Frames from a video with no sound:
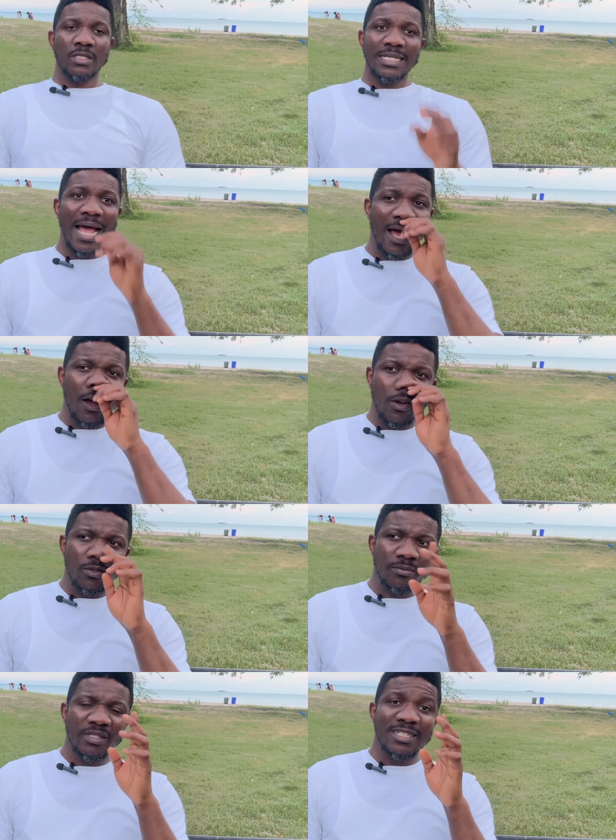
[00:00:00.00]
Now,
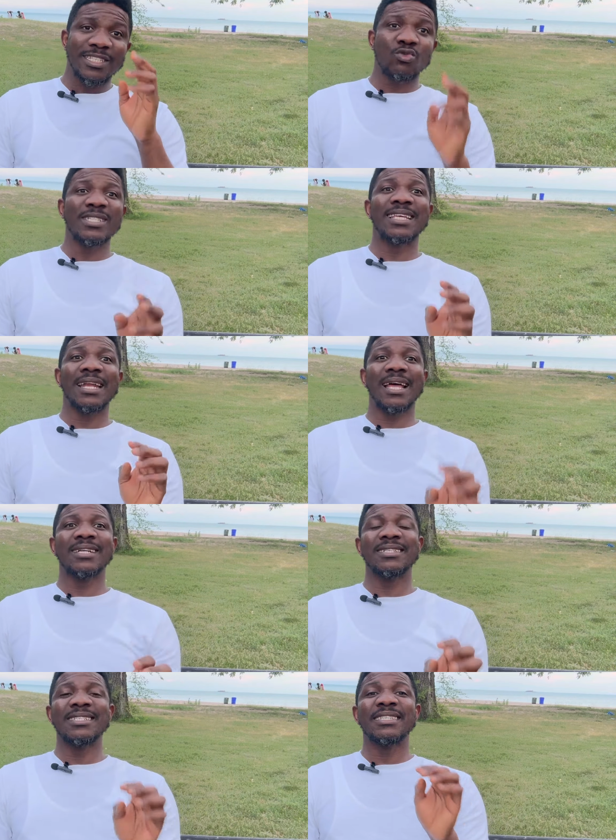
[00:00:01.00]

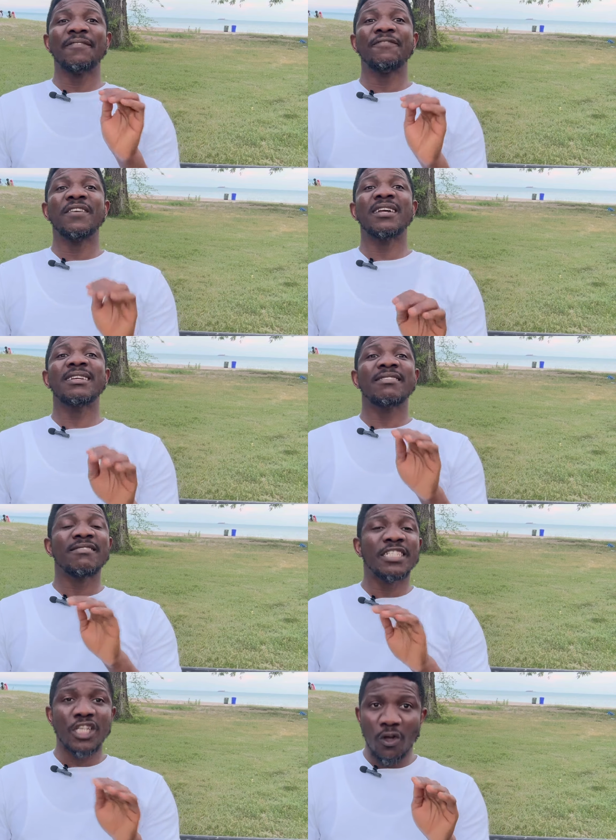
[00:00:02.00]
Switzerland is a very
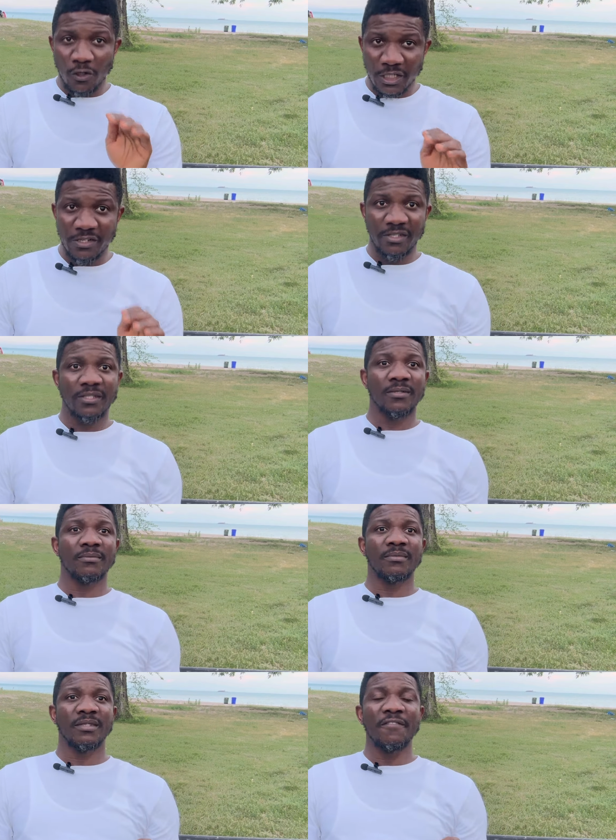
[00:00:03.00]
rich country,
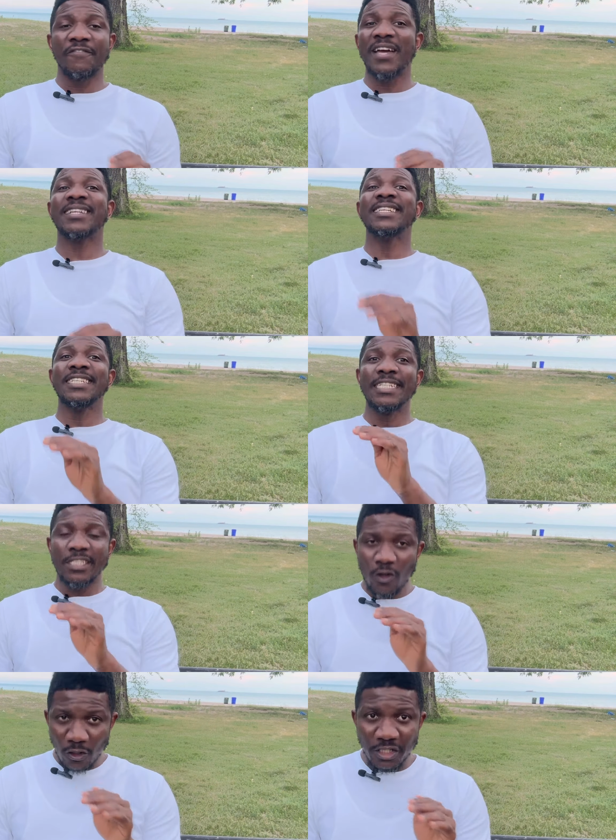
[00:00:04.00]
very neat
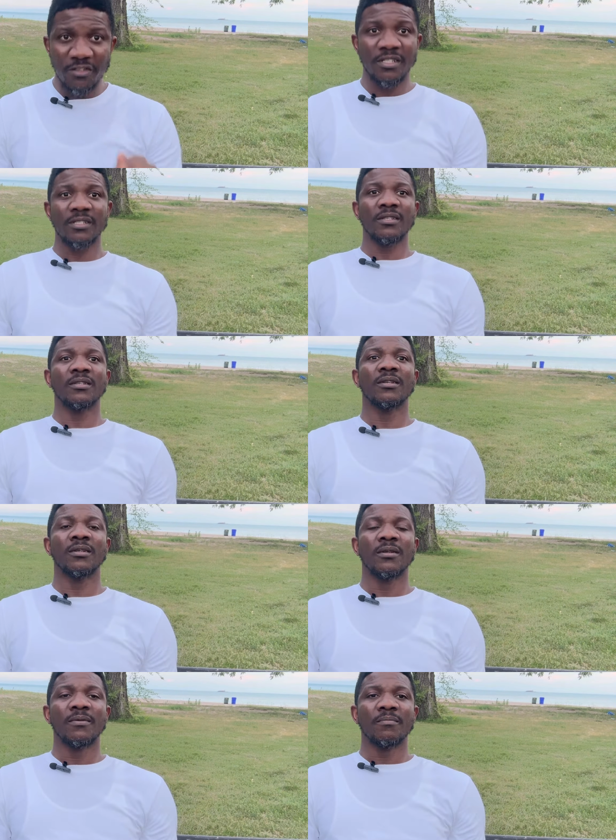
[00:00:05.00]
country.
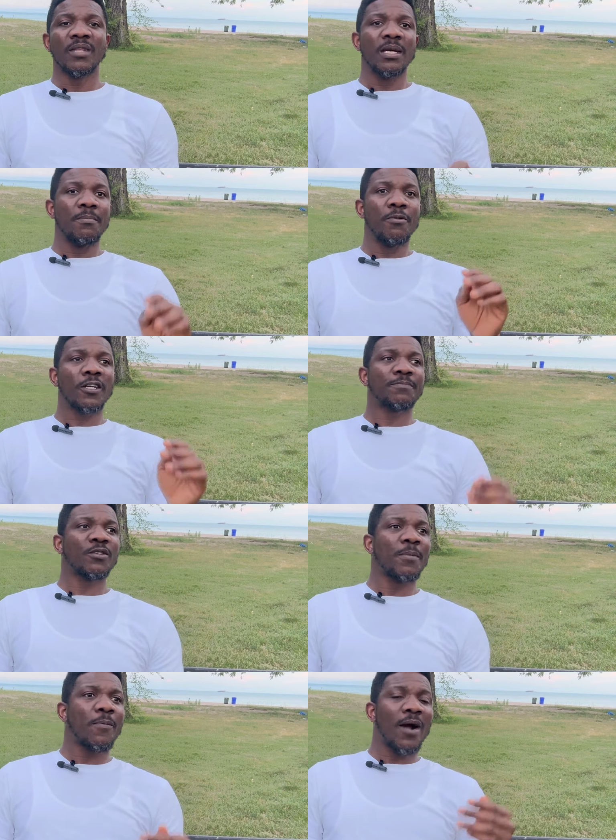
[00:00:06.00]
But
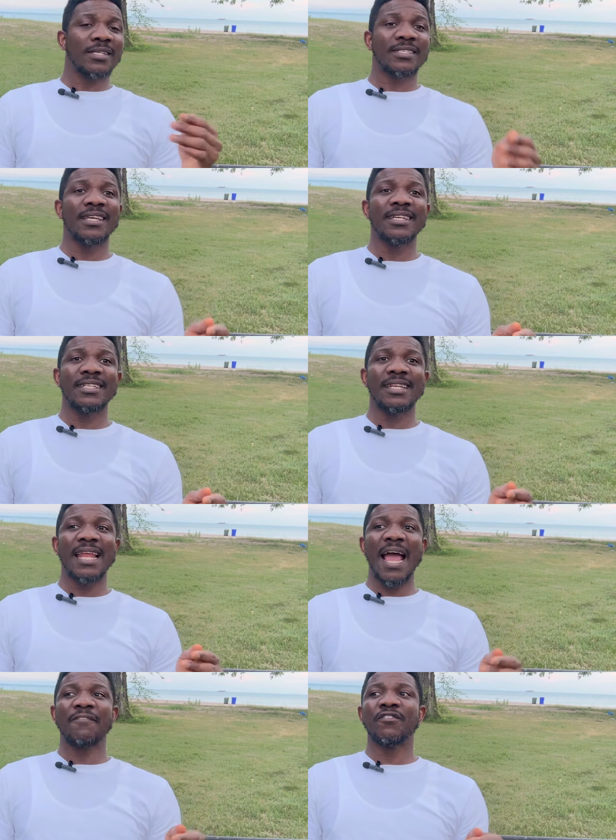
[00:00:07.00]
some people are saying
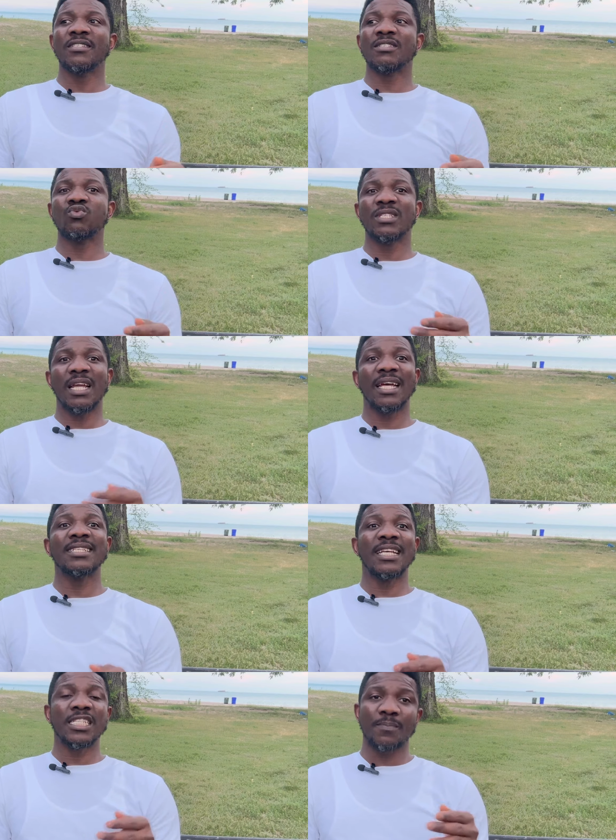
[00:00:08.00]
life in Switzerland
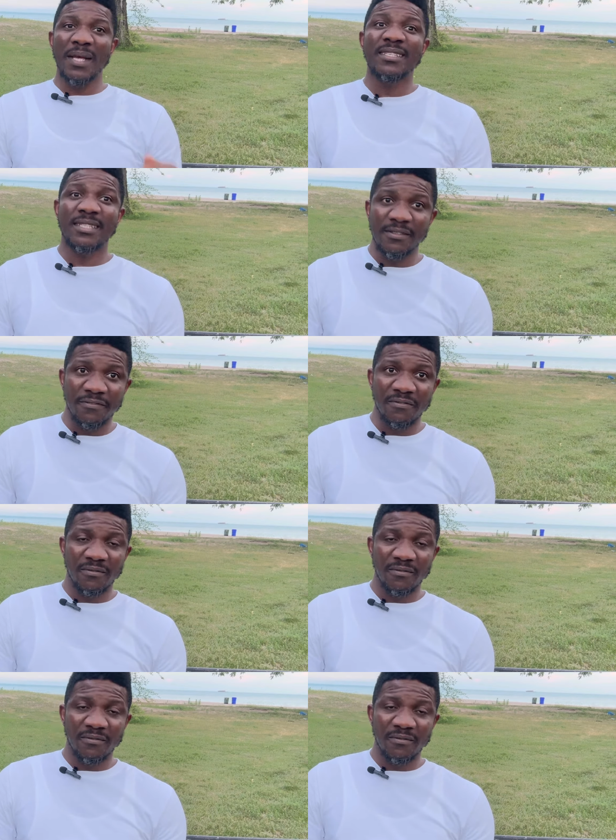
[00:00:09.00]
is expensive.